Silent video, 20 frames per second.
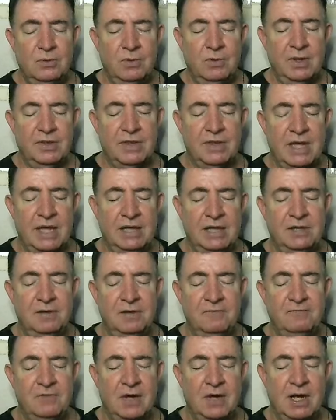We thank
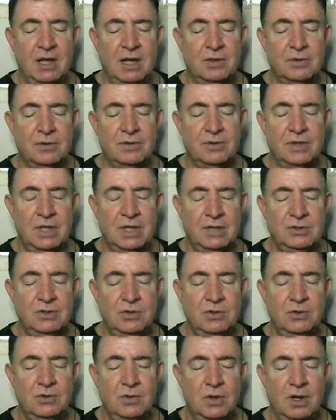you, Father, that
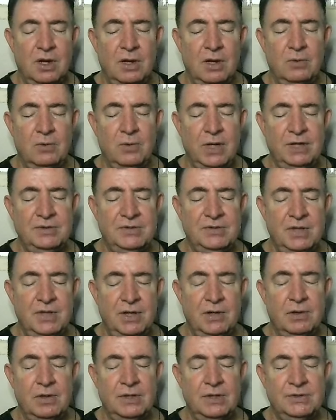you always
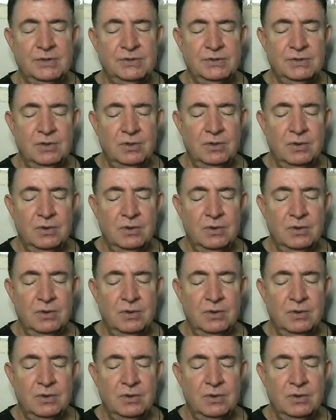hear us